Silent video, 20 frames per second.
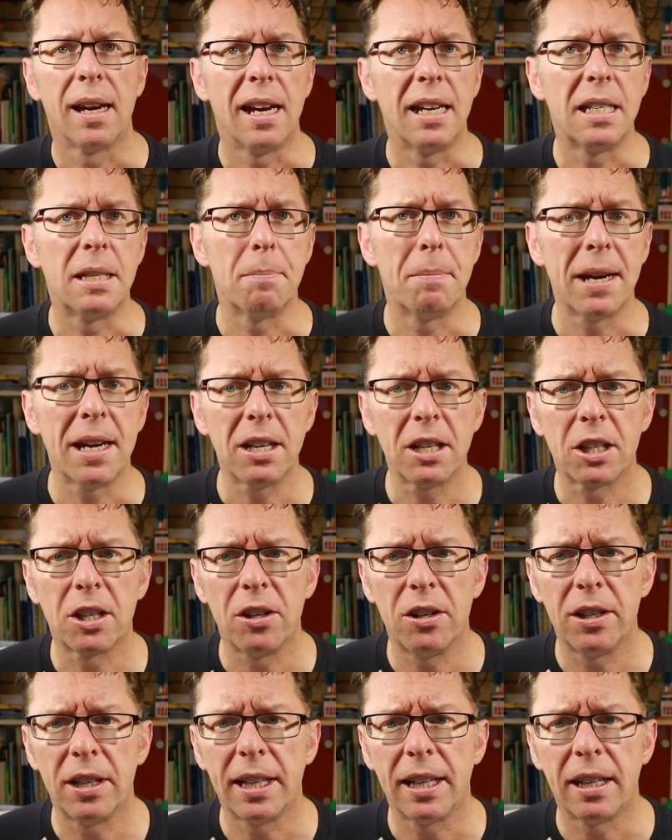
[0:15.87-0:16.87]
It's about a
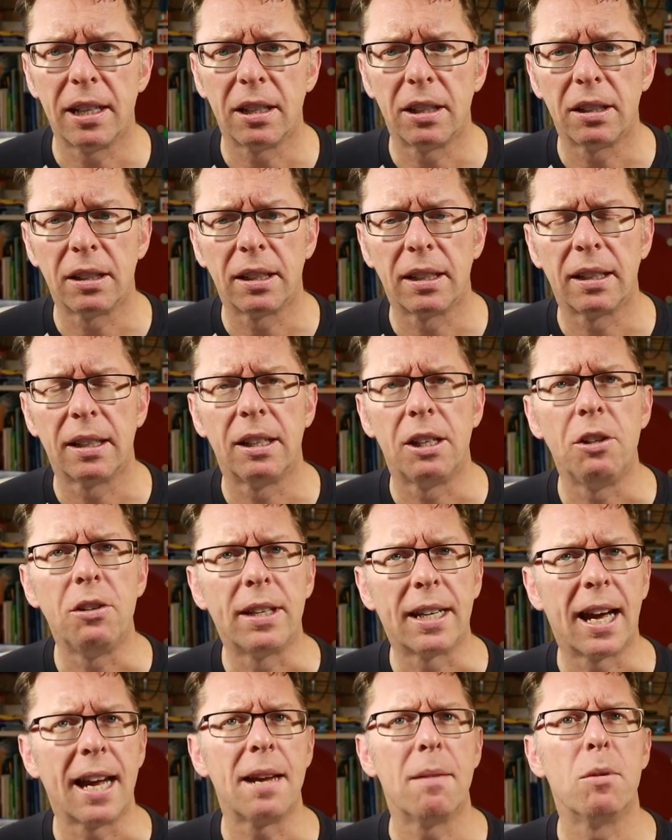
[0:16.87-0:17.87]
guy who
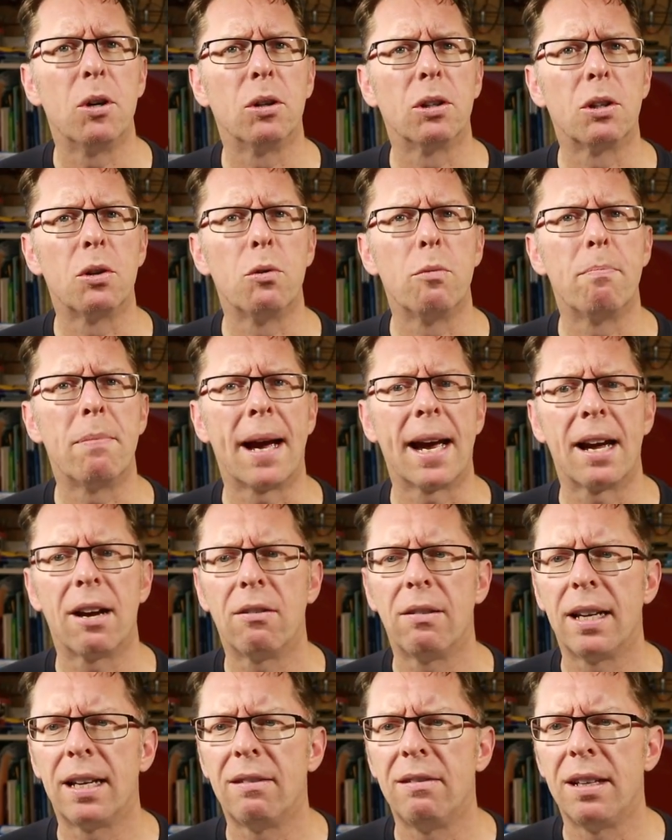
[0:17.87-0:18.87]
came on called
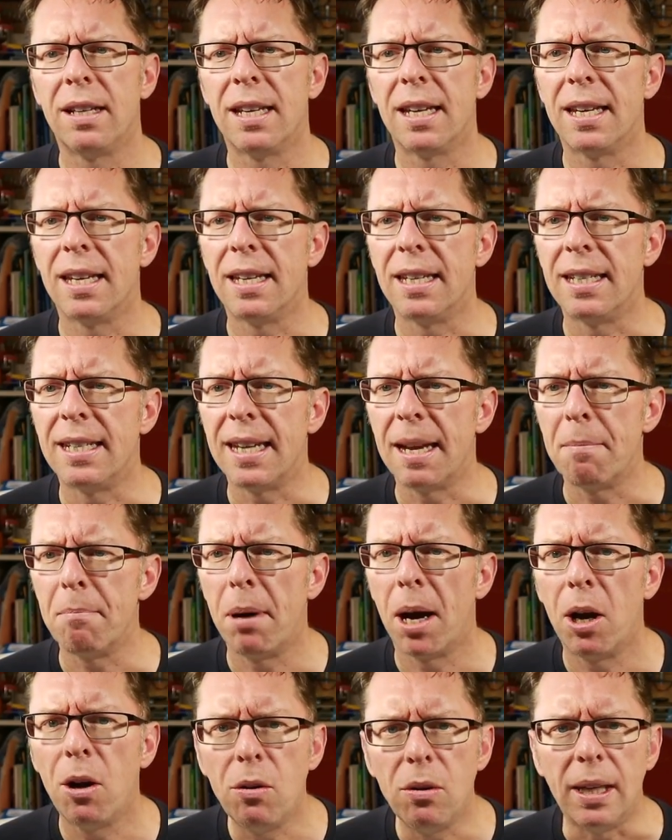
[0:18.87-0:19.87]
Paolo
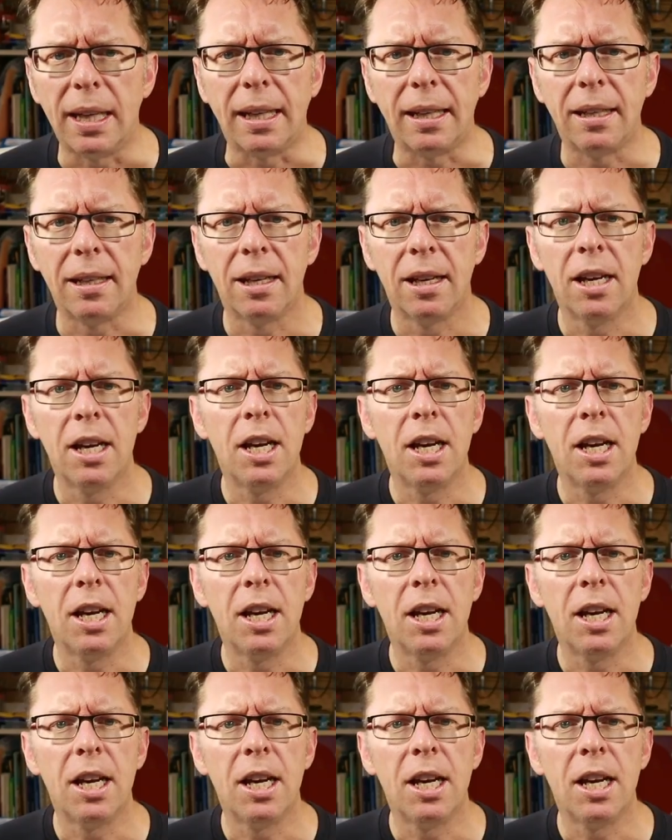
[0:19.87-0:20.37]
Zampolli,